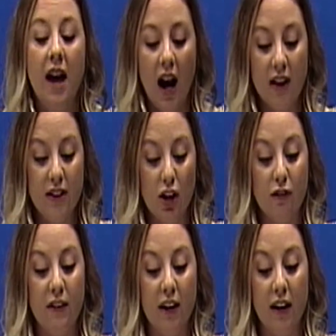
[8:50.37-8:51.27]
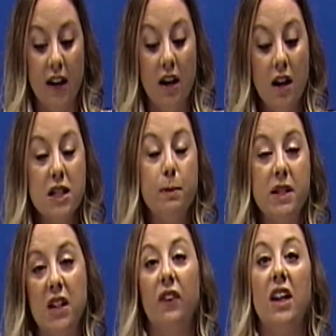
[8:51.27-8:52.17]
and there are very
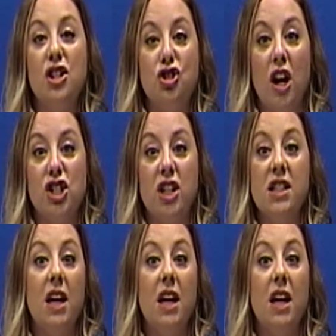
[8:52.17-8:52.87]
specific instructions